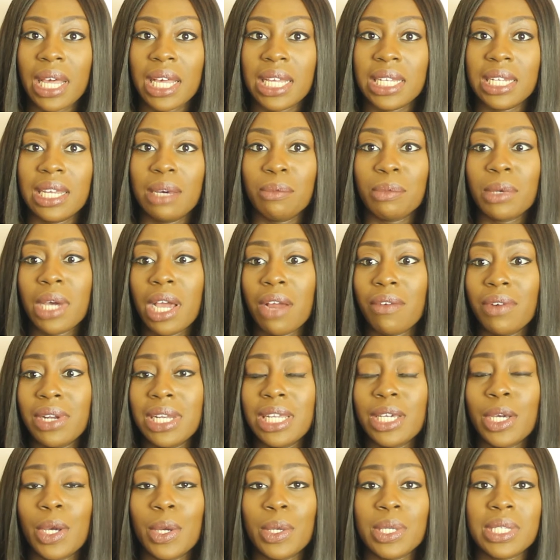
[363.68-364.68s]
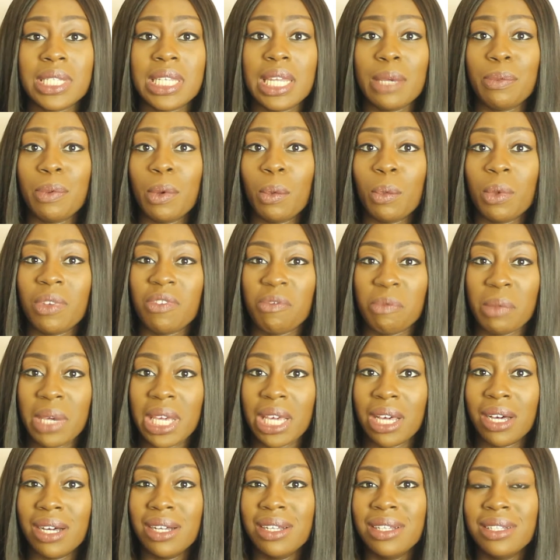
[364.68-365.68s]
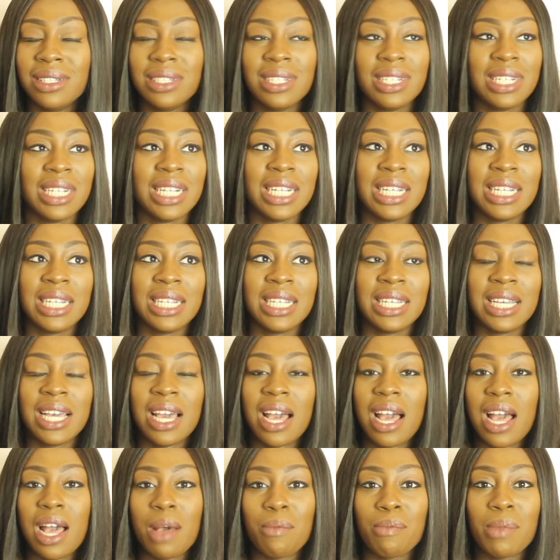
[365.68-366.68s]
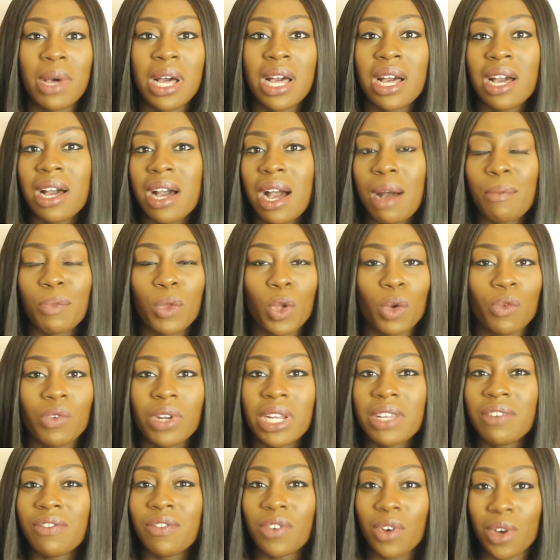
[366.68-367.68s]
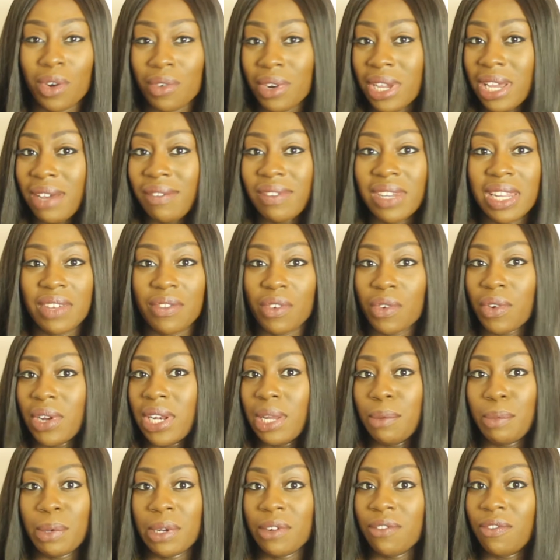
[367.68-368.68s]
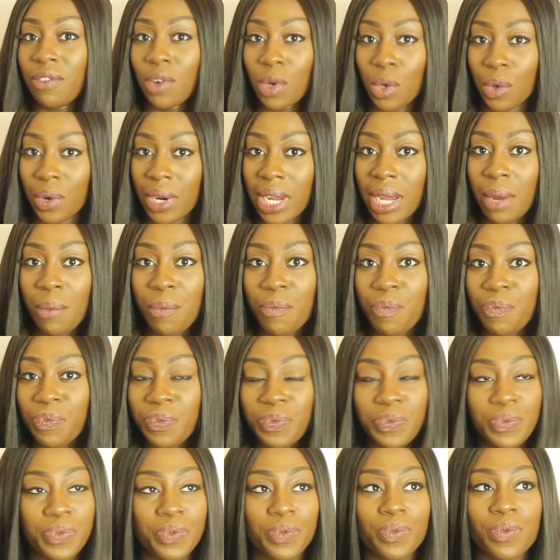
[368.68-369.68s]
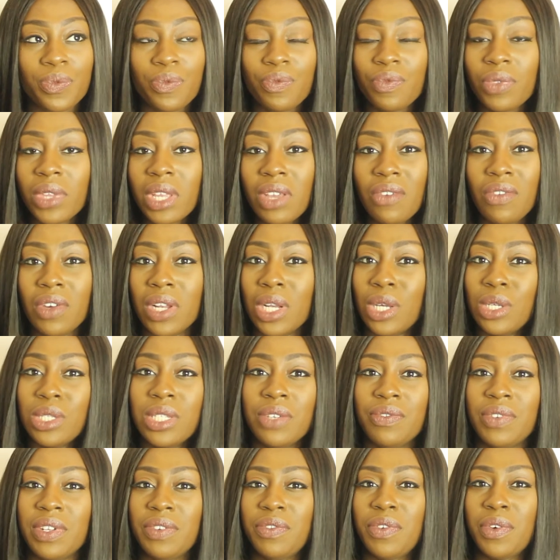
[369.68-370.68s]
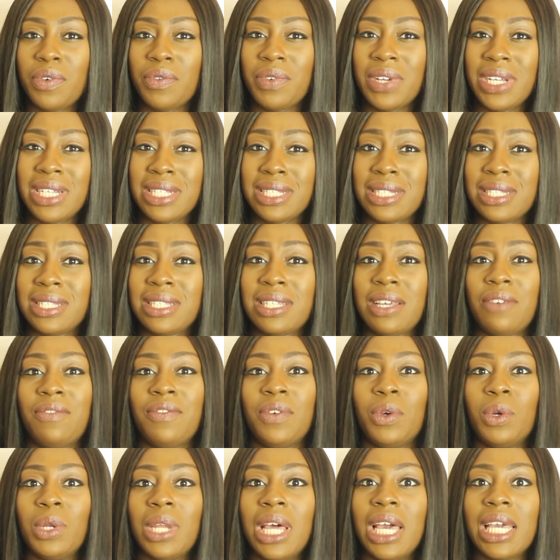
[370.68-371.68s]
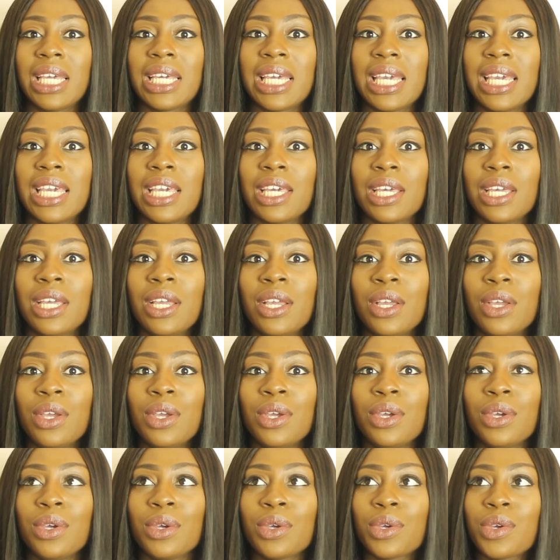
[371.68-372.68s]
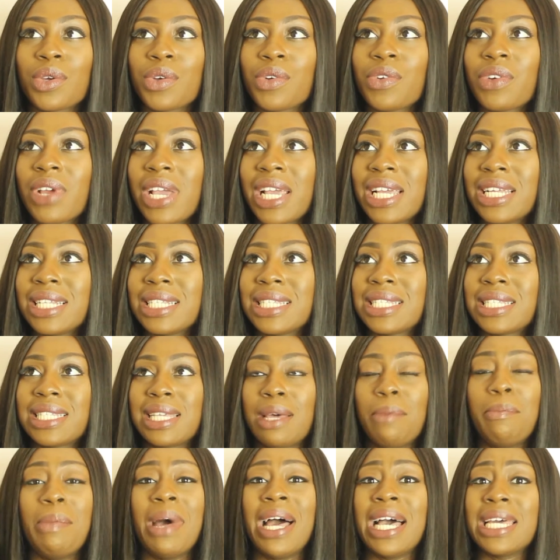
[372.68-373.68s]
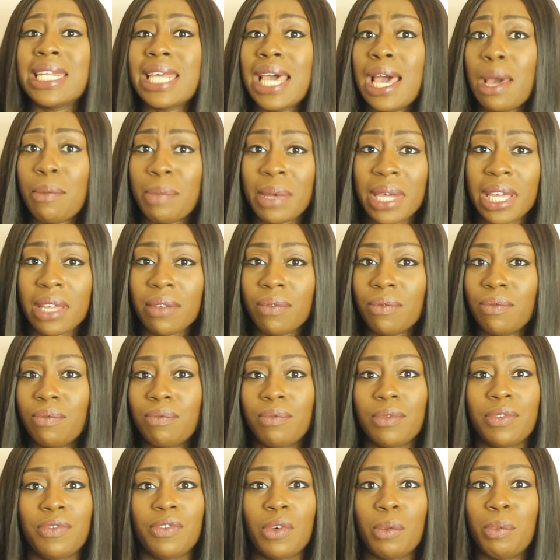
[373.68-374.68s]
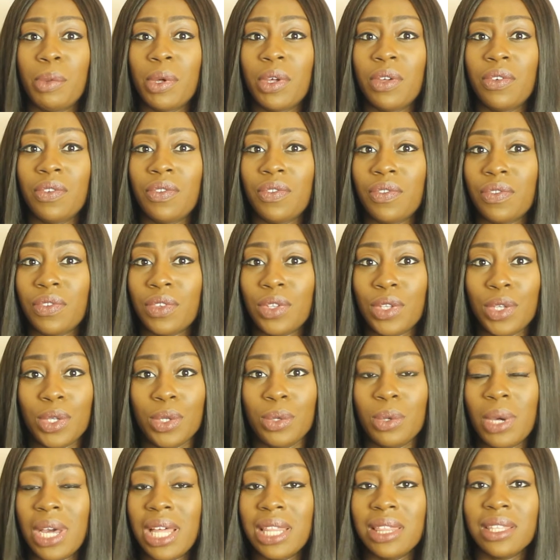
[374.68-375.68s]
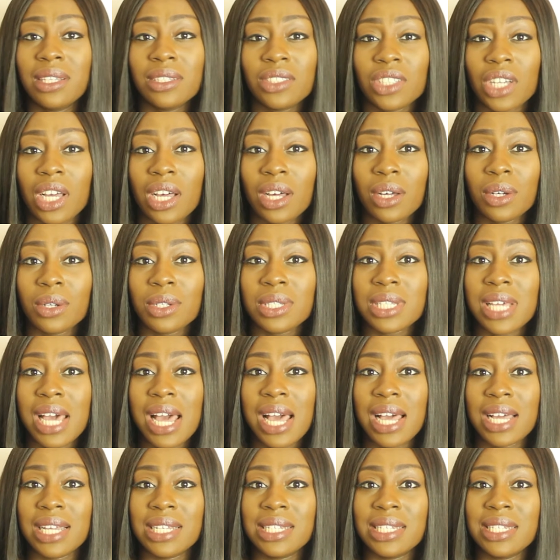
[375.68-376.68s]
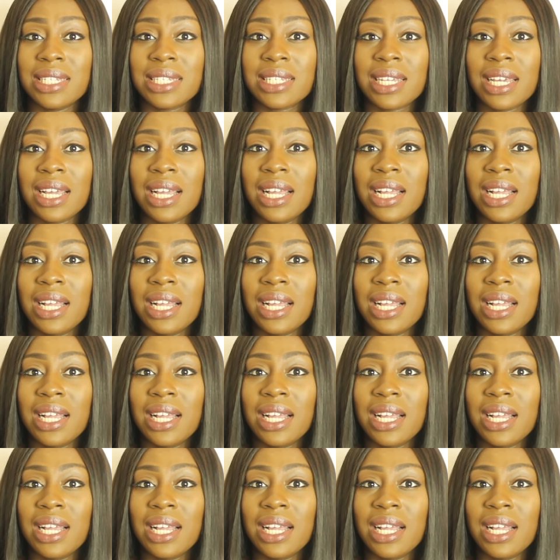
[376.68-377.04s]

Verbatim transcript: and I'm currently co-sleeping with Mia. Um, I'm not really for it, I've never really been for it for loads of different reasons. I feel like it creates a bad habit for both you and the child and